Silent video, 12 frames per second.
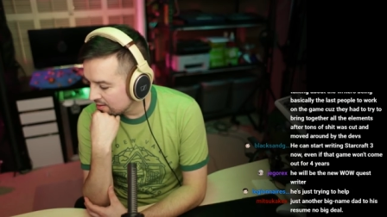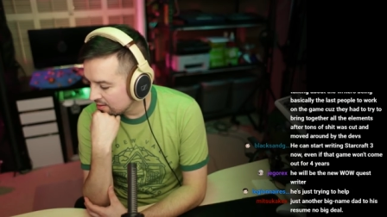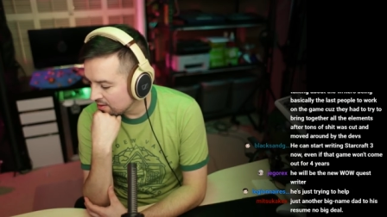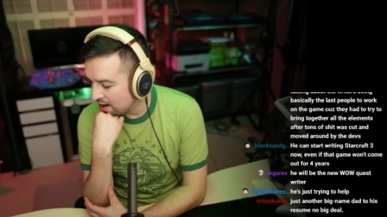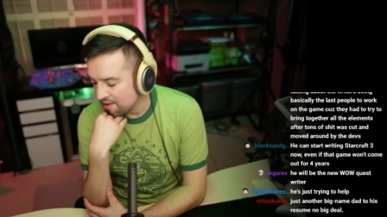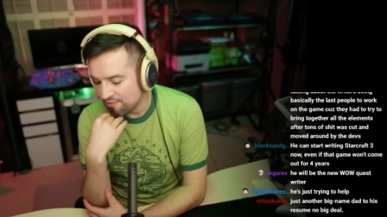
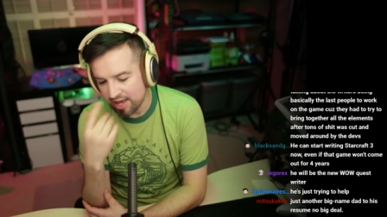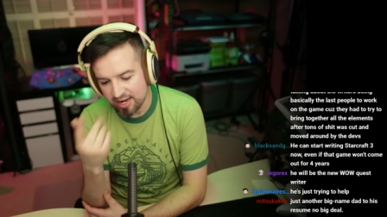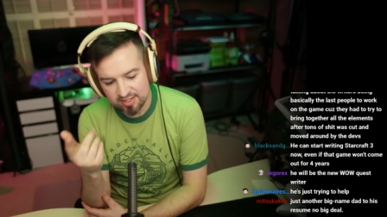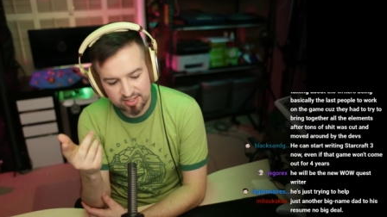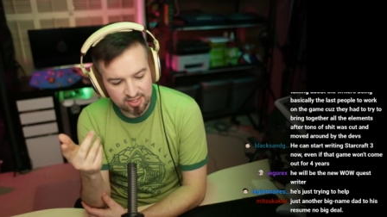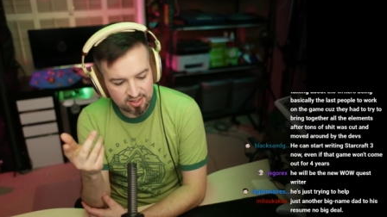high
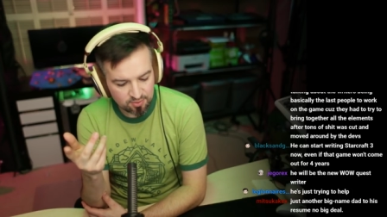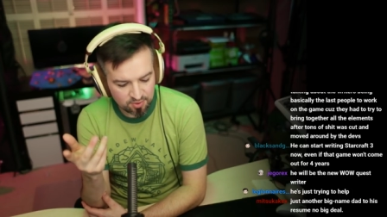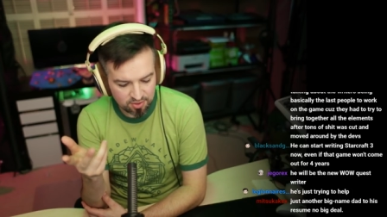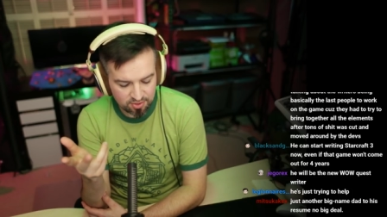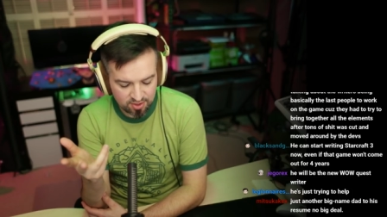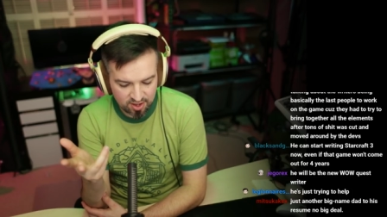fantasy
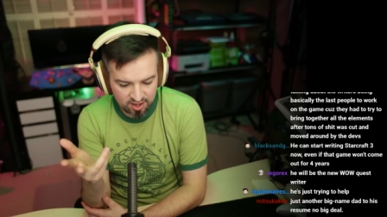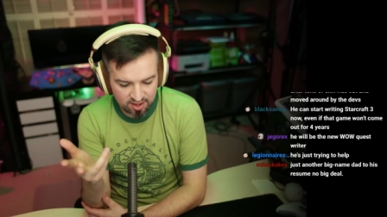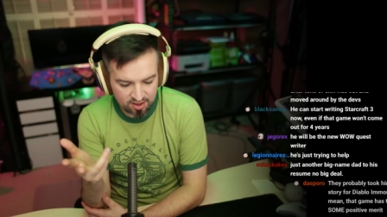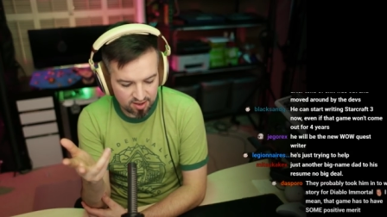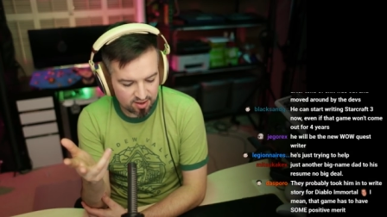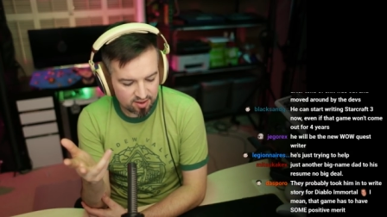with
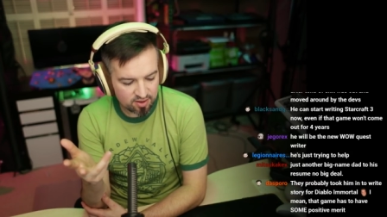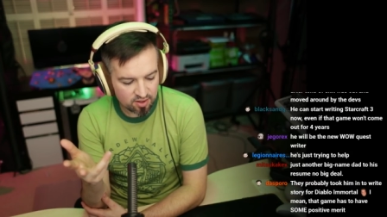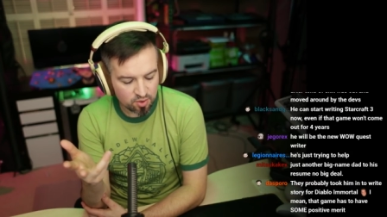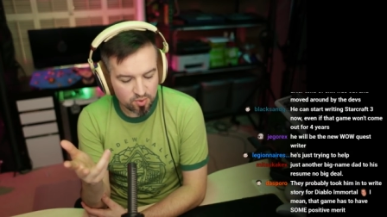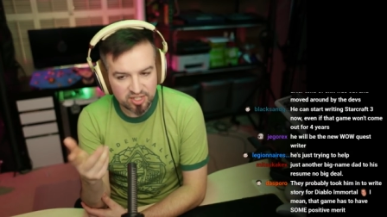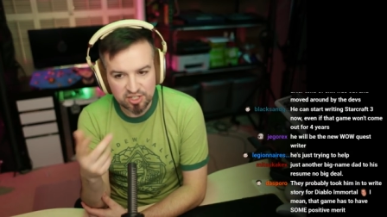The
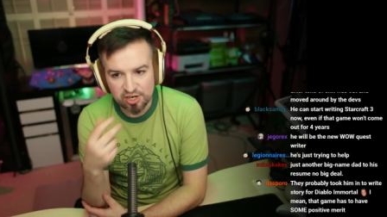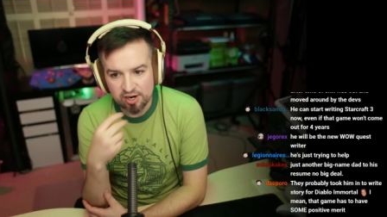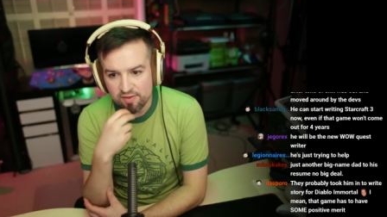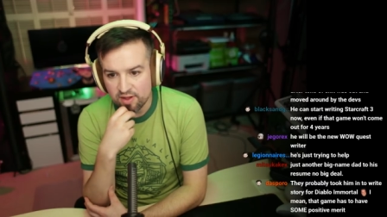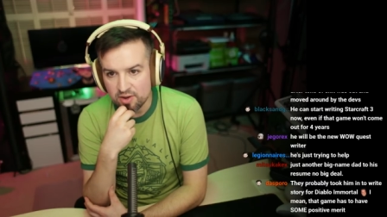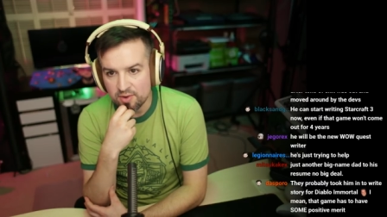
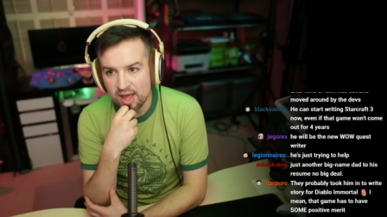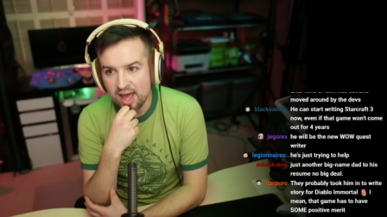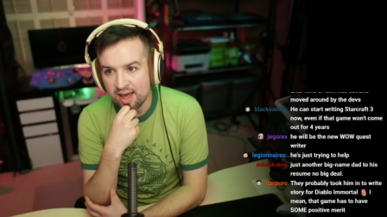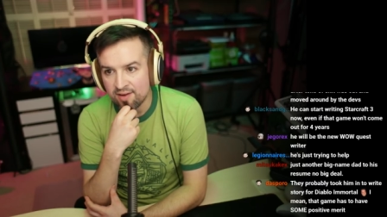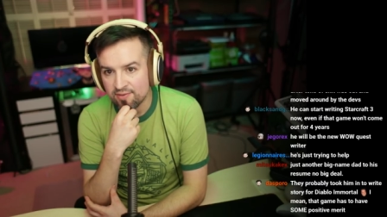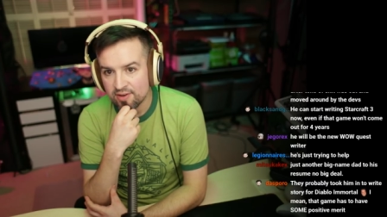Witcher, and then you
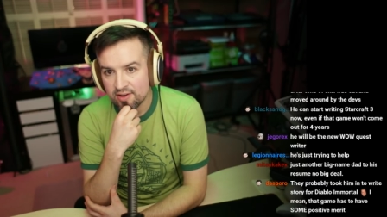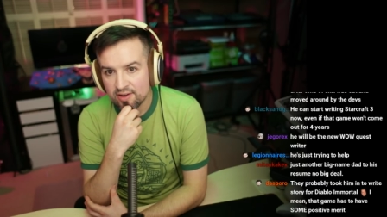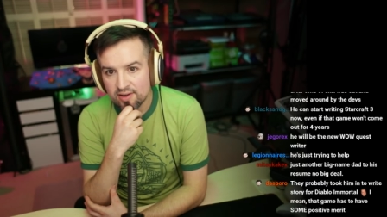have